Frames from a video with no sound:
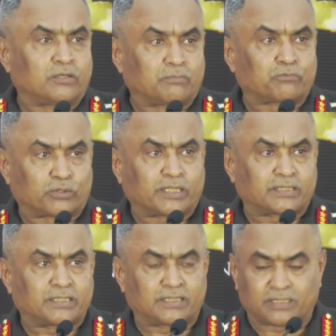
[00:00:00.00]

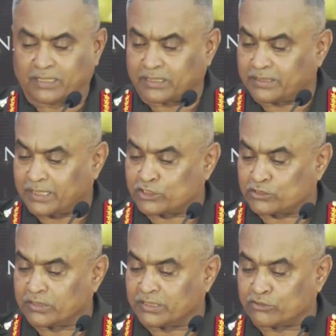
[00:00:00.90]
protecting our
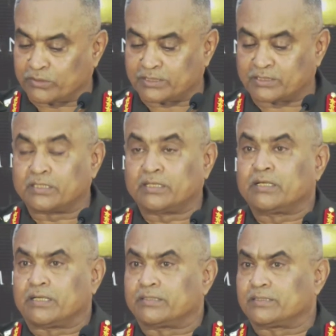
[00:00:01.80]
national interest
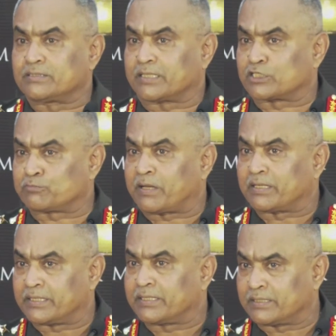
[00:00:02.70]
in these
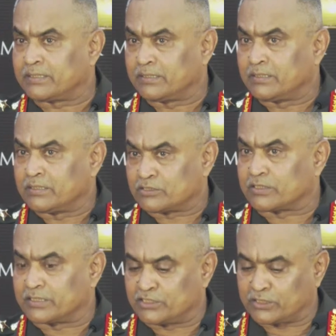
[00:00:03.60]
expanding
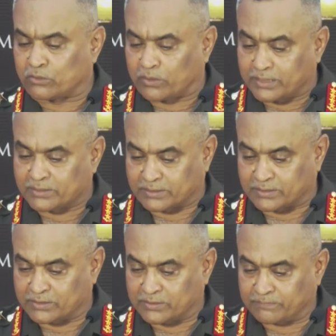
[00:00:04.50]
strategic
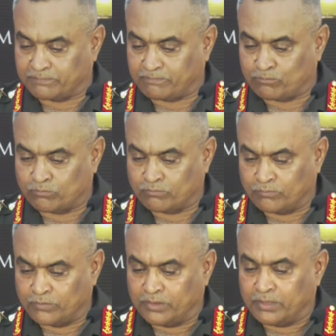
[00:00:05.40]
horizons.
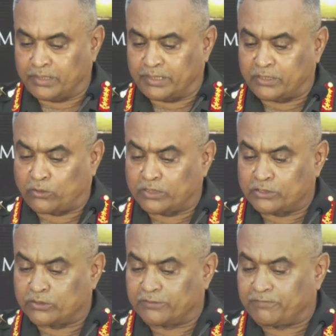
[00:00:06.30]
In order to
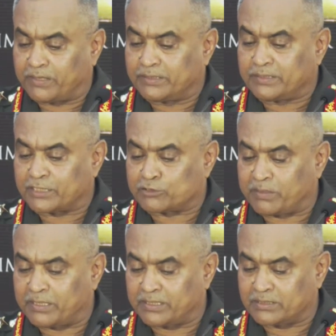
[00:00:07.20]
define the
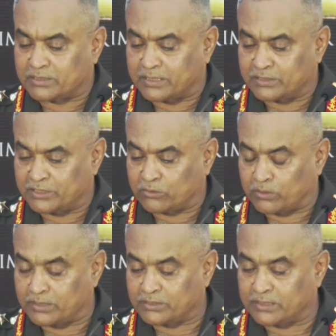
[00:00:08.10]
expanding strategic
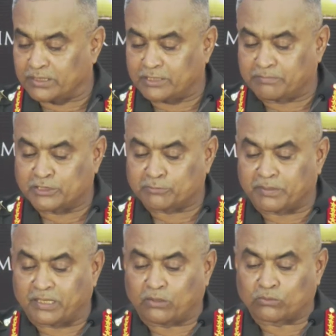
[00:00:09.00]
horizon, let me
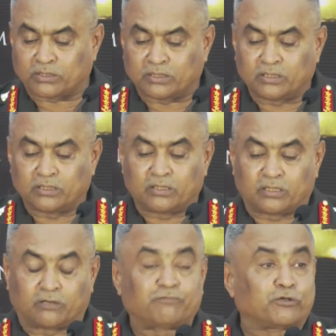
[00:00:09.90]
spell out
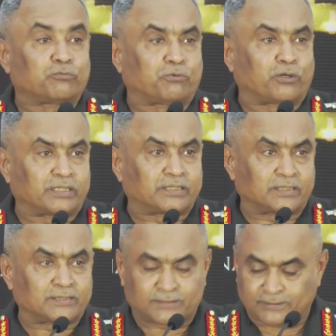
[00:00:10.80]
a few
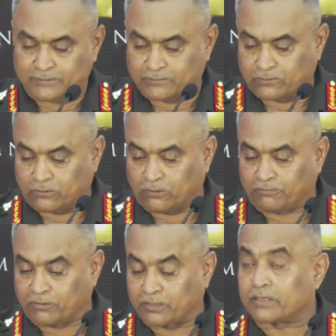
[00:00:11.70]
pointers of
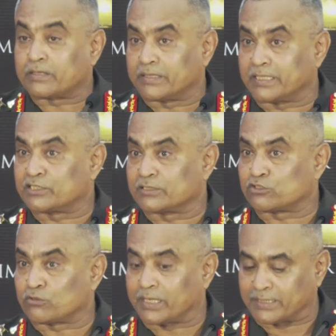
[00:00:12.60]
our nation's
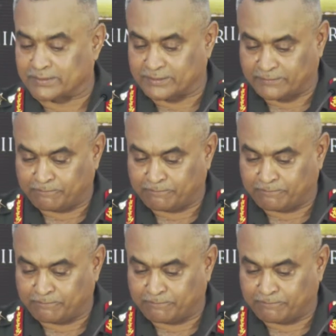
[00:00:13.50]
rise.